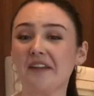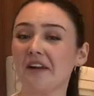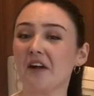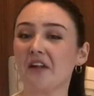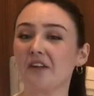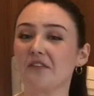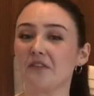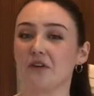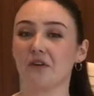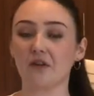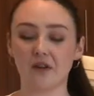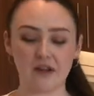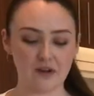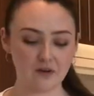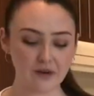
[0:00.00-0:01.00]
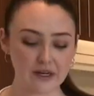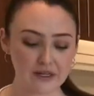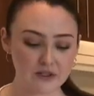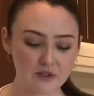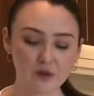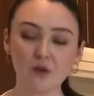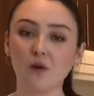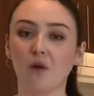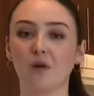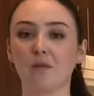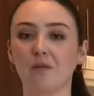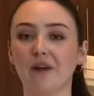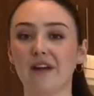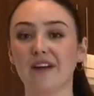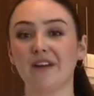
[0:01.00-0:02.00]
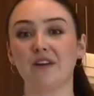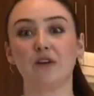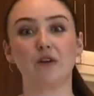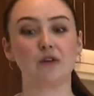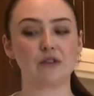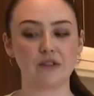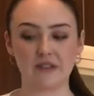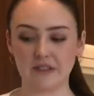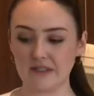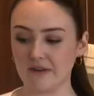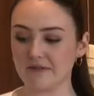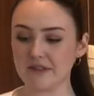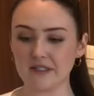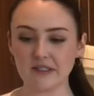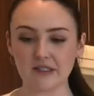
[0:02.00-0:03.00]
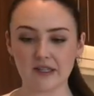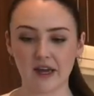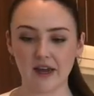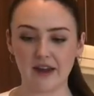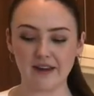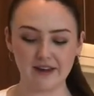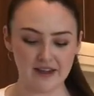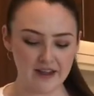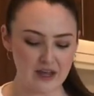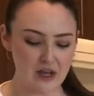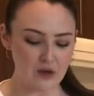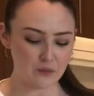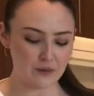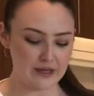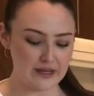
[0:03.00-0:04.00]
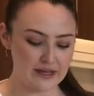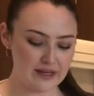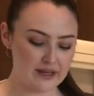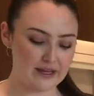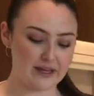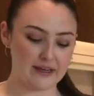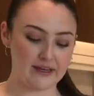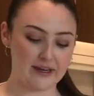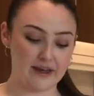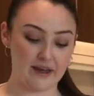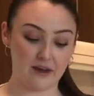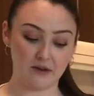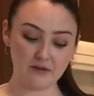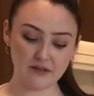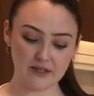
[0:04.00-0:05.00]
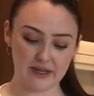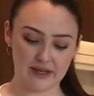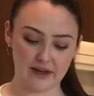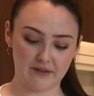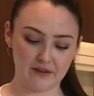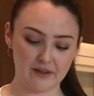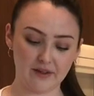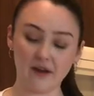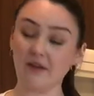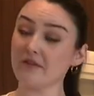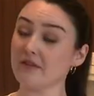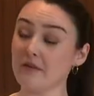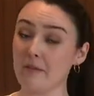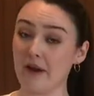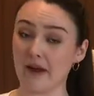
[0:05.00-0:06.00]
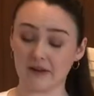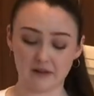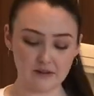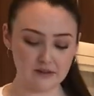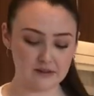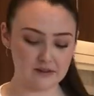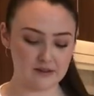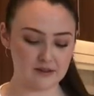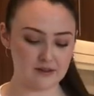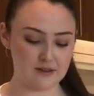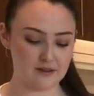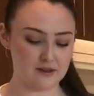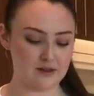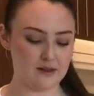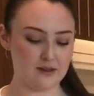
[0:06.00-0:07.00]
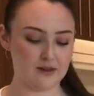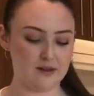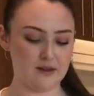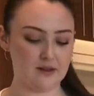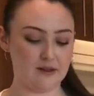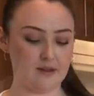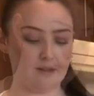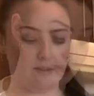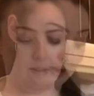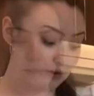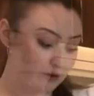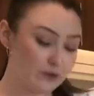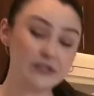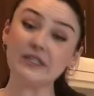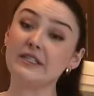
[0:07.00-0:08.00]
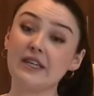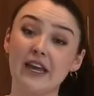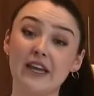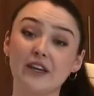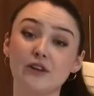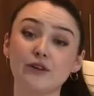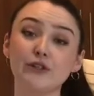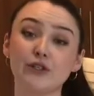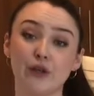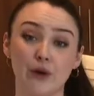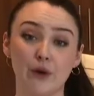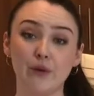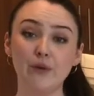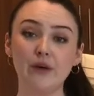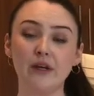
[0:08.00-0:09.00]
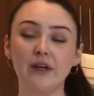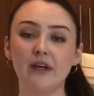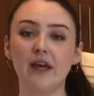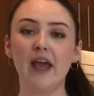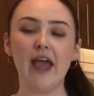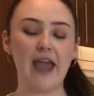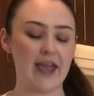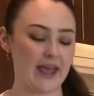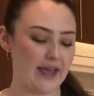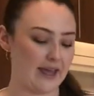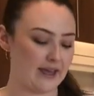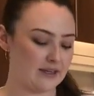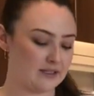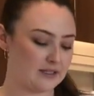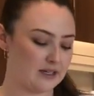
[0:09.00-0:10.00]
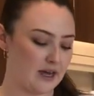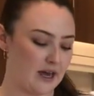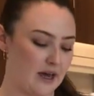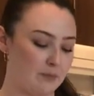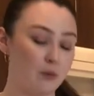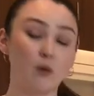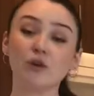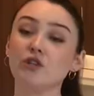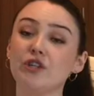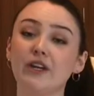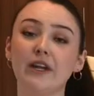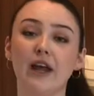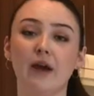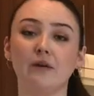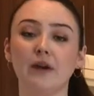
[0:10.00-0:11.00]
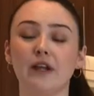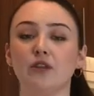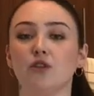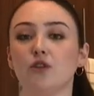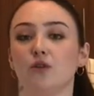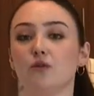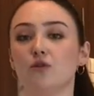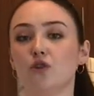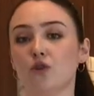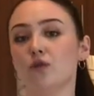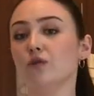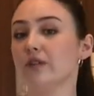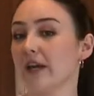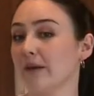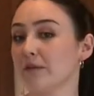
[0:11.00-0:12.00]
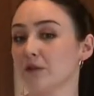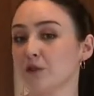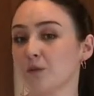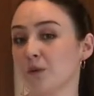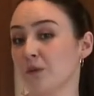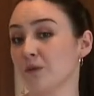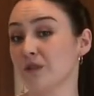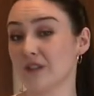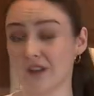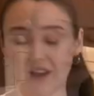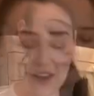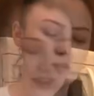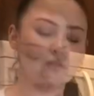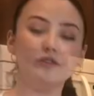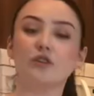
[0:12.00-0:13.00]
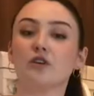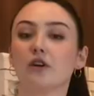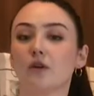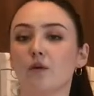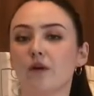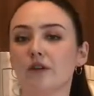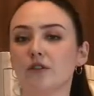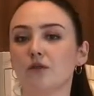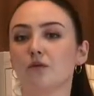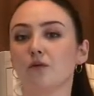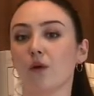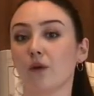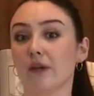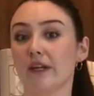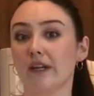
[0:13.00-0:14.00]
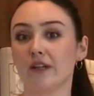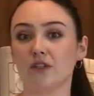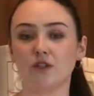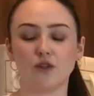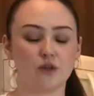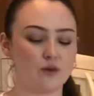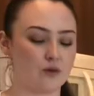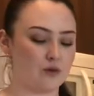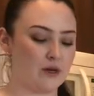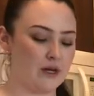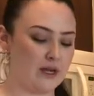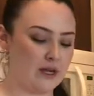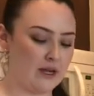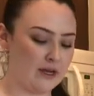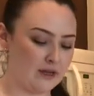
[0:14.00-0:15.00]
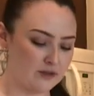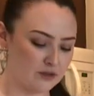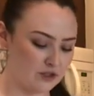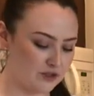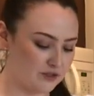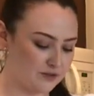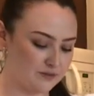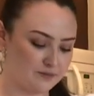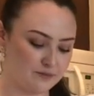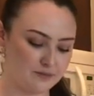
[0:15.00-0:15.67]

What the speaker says: that all of your ingredients are incorporated, your stuff is aside, we can now take everything off of the paddle. Now you're going to take your dough and portion it out into 2 tablespoon size. So you're going to want to roll it into, just